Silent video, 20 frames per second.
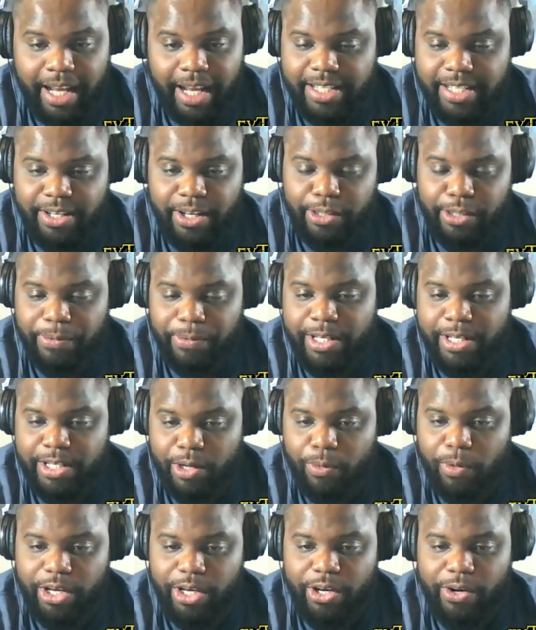I guess it all
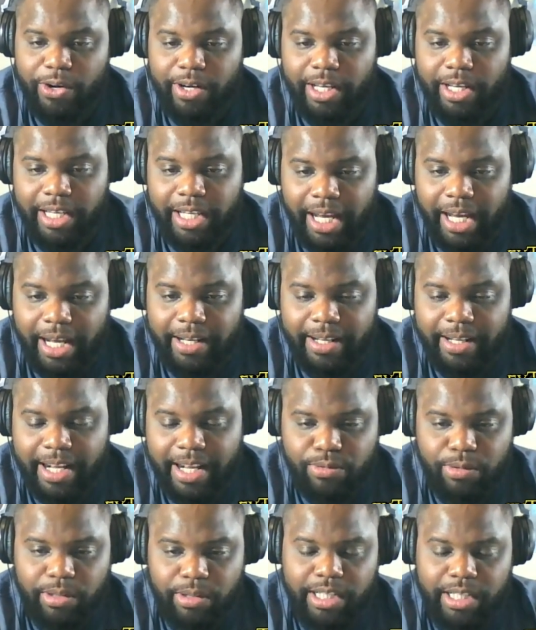depends on what you're going to get.
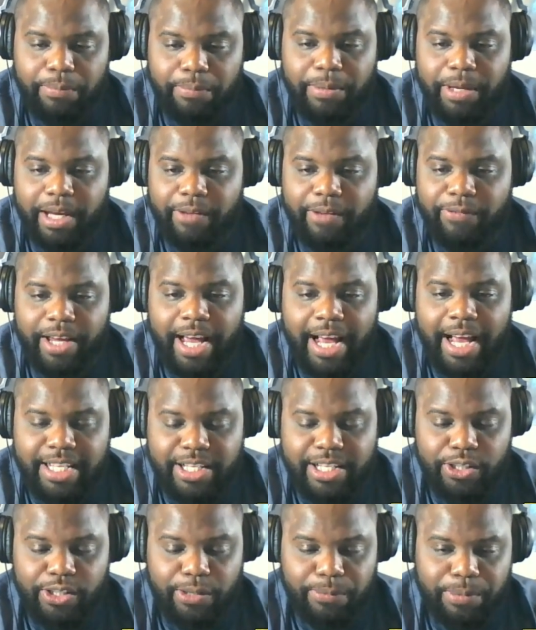That's really the big
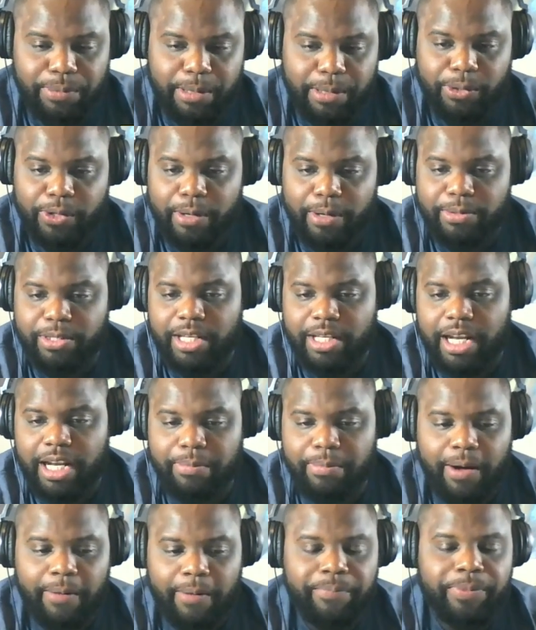fiasco that people are upset
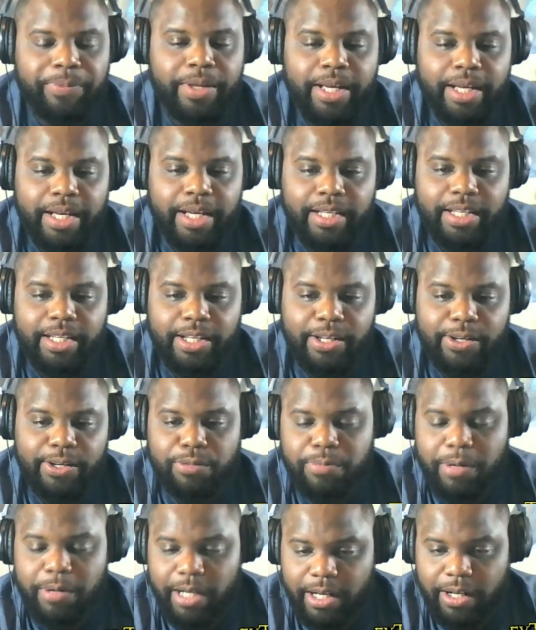about. You
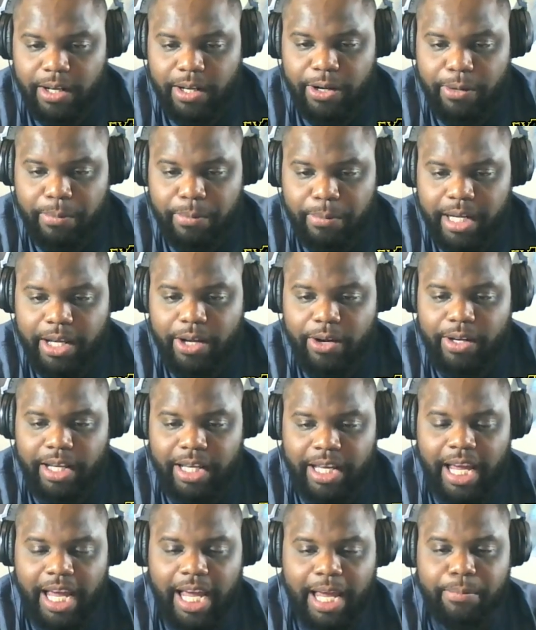know, spending all your money
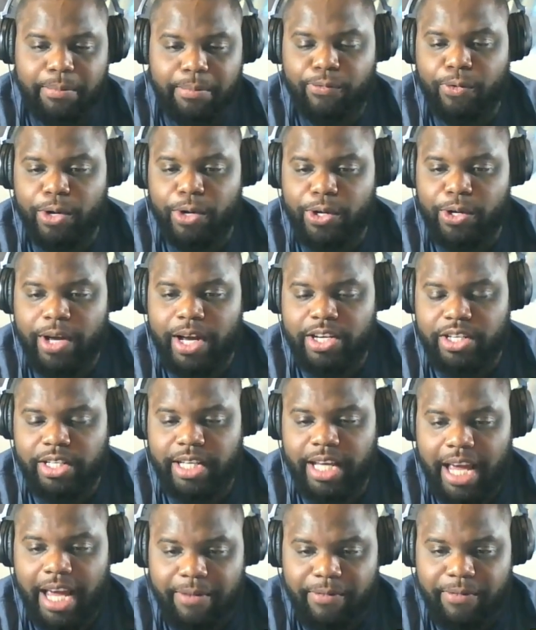on a game before you
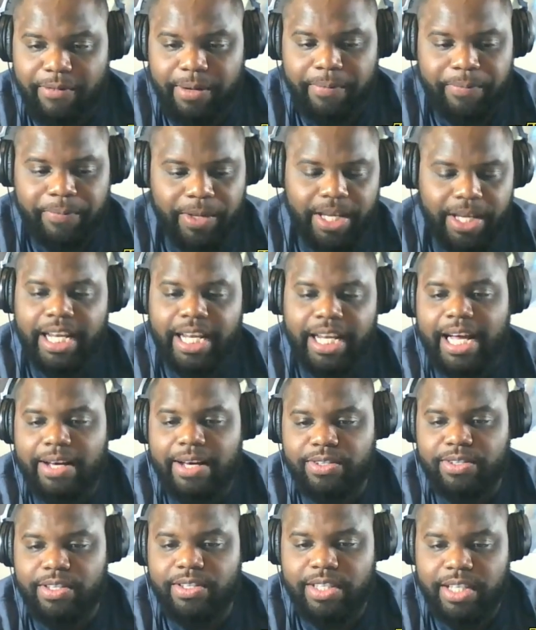actually have it
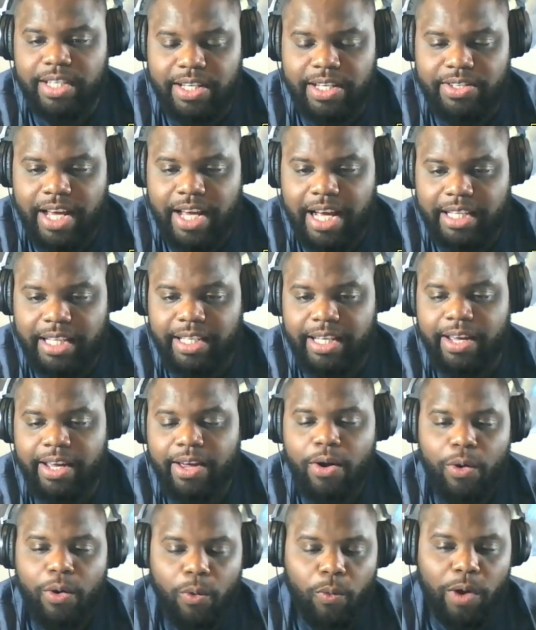in-house and see
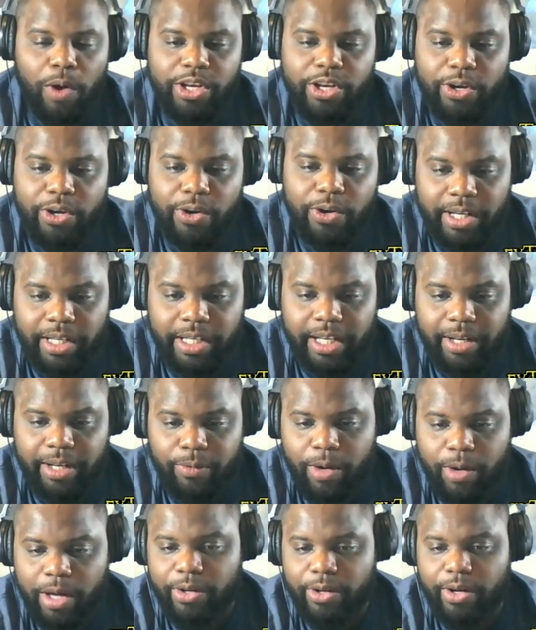exactly what you're going to
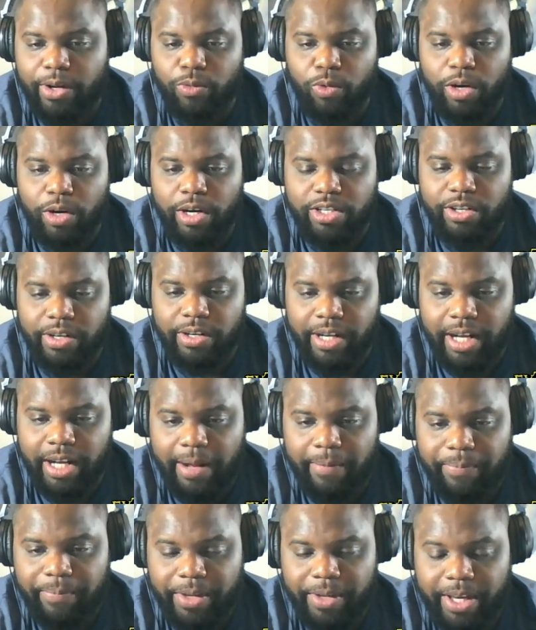get, whether it works or
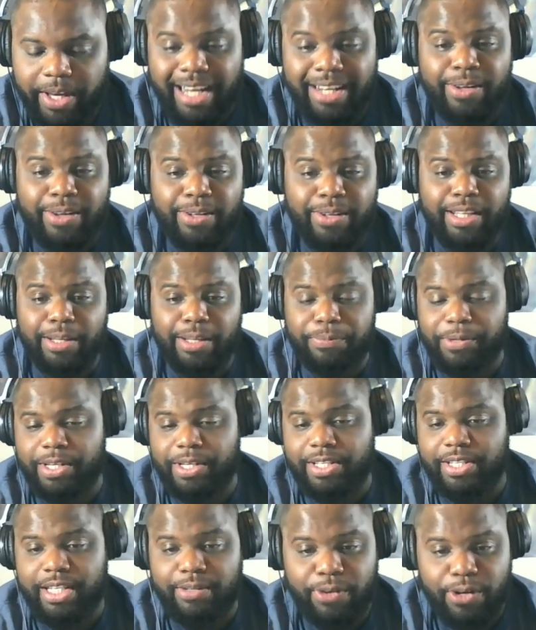not. And I know that the
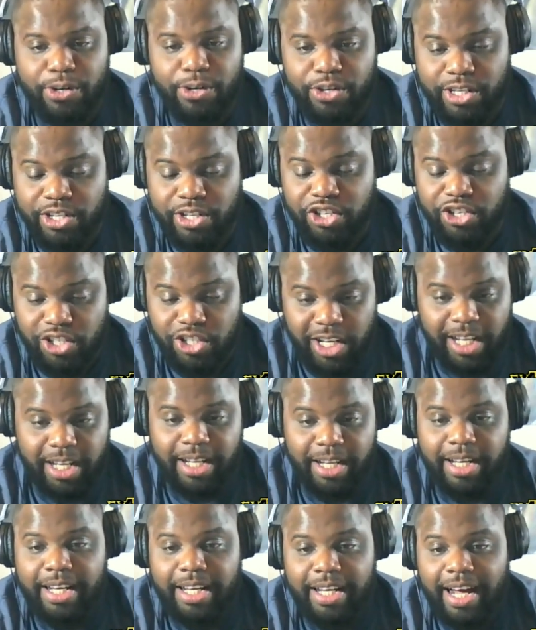P C version is
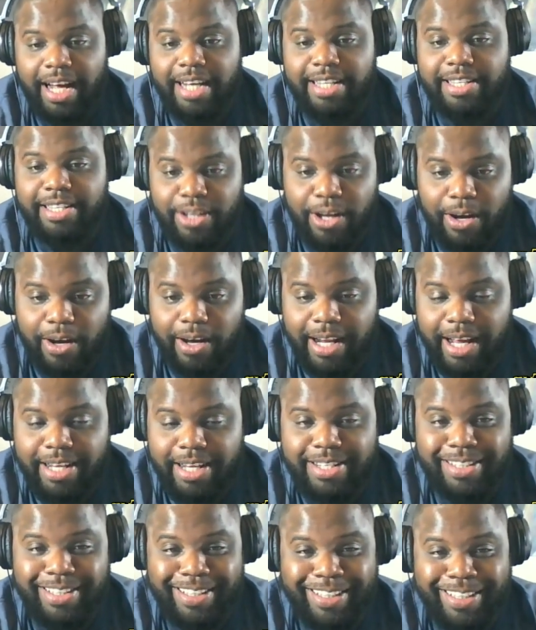shit. I saw it.
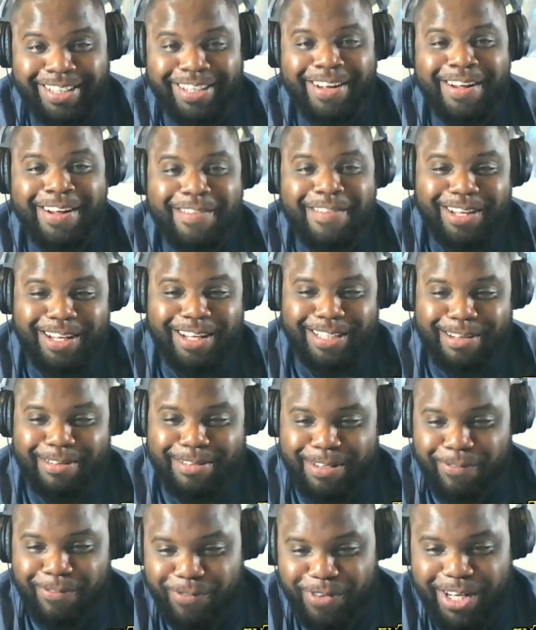I actually looked
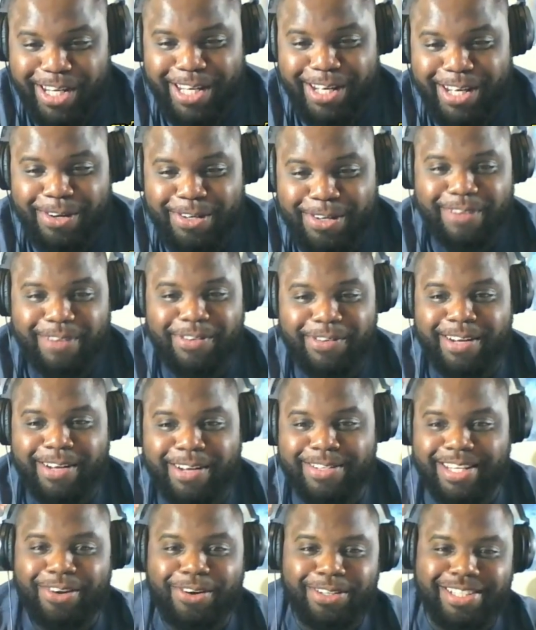up some videos of it. I
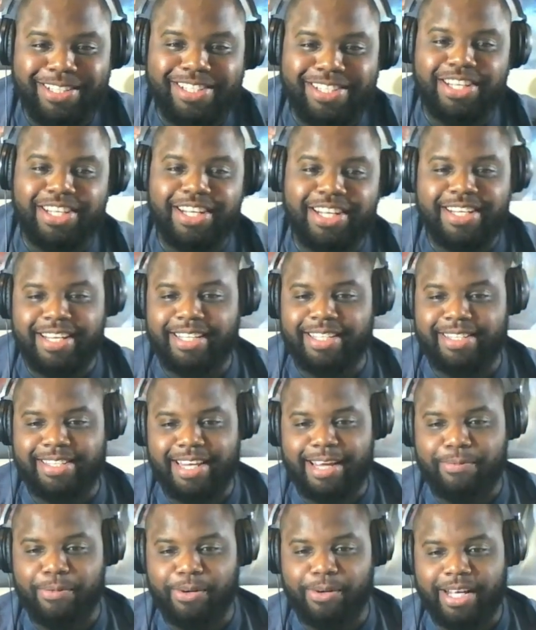was like, holy shit, it's not
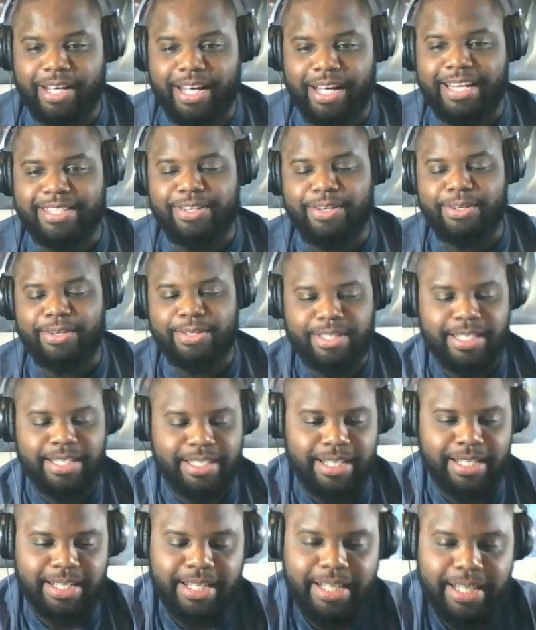the same on consoles,
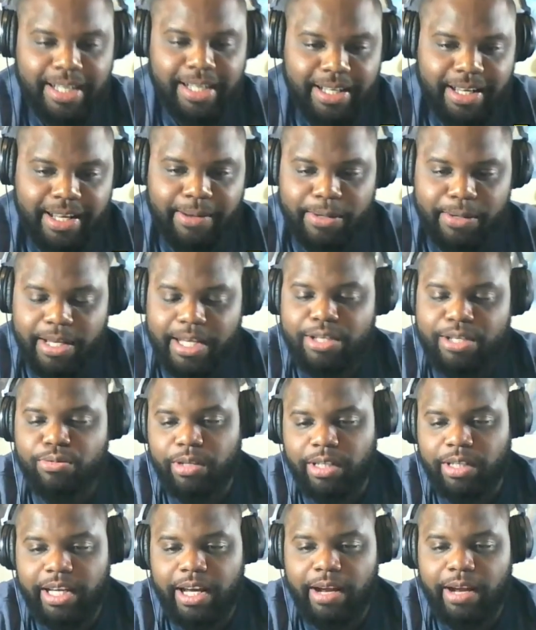is it? It was,
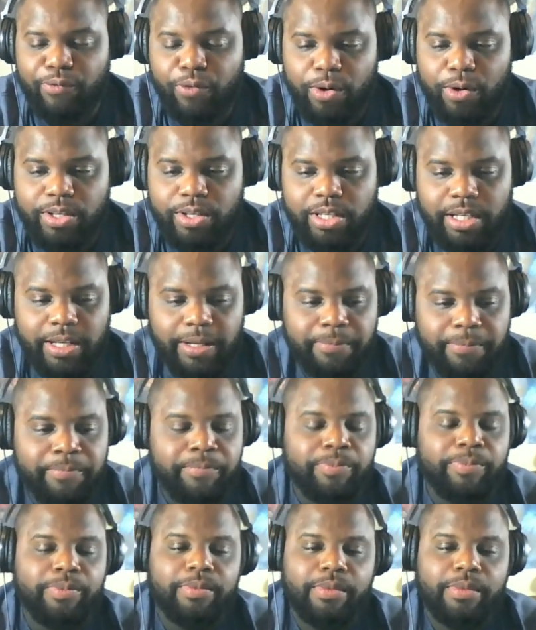it's really unfortunate.